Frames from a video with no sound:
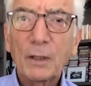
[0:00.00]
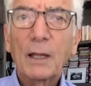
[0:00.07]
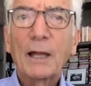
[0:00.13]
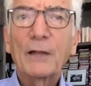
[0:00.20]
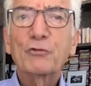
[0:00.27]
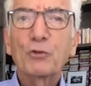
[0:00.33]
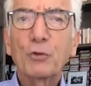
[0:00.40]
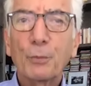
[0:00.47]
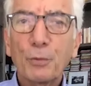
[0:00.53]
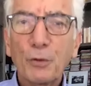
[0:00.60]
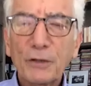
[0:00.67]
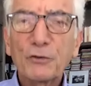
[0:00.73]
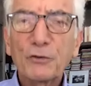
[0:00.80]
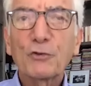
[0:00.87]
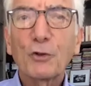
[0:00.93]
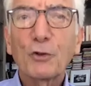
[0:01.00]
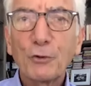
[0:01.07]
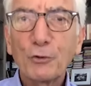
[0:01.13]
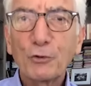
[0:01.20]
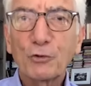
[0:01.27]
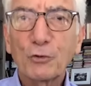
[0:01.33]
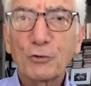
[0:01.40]
and to bring
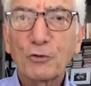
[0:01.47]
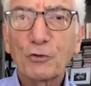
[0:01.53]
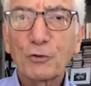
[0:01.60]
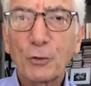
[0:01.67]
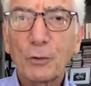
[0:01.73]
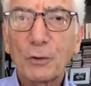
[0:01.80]
solutions to